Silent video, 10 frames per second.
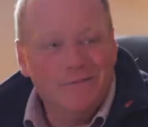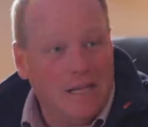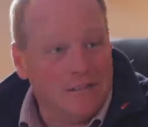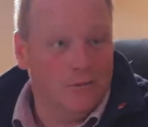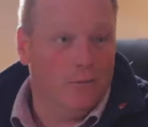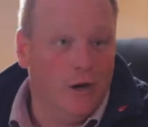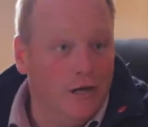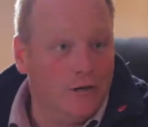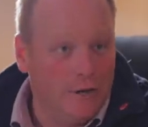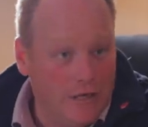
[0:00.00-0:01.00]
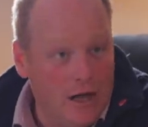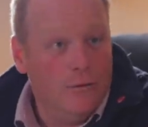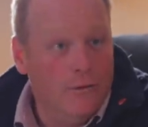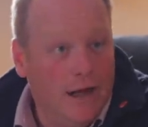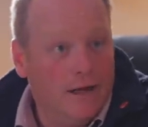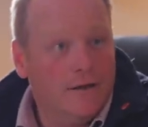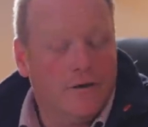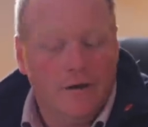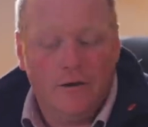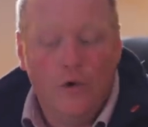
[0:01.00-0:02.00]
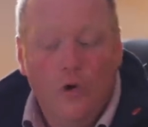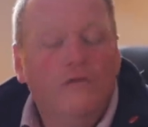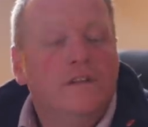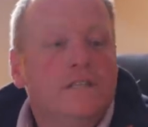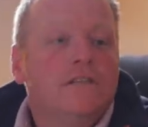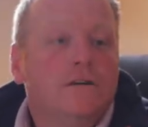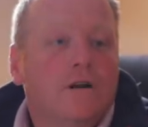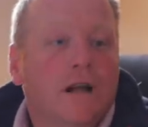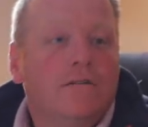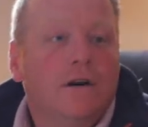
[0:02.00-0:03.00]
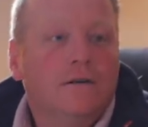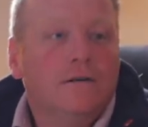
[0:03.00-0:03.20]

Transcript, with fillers: up doesn't work. We know that. Corvids work for a couple of